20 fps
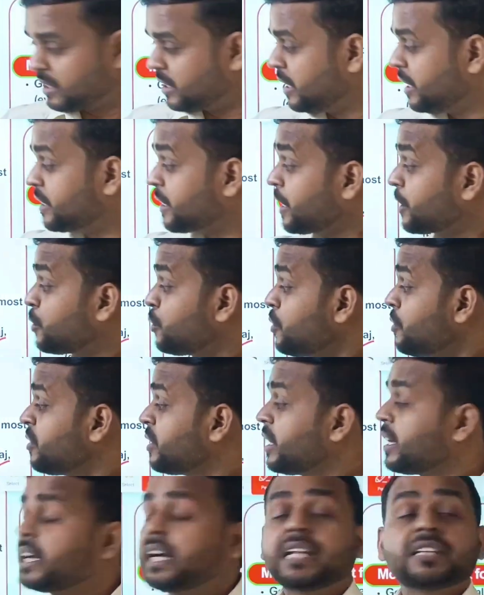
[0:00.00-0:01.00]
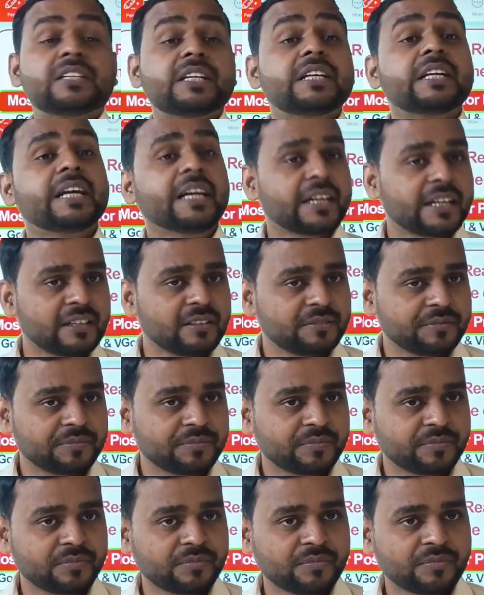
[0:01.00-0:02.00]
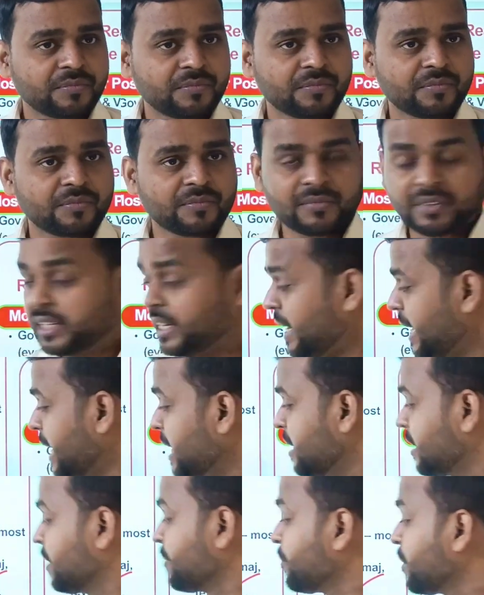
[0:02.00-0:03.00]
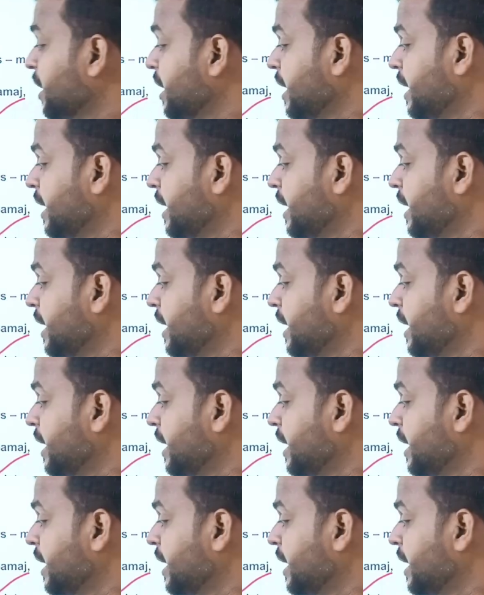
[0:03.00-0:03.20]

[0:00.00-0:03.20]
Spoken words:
related to Gandhian era. And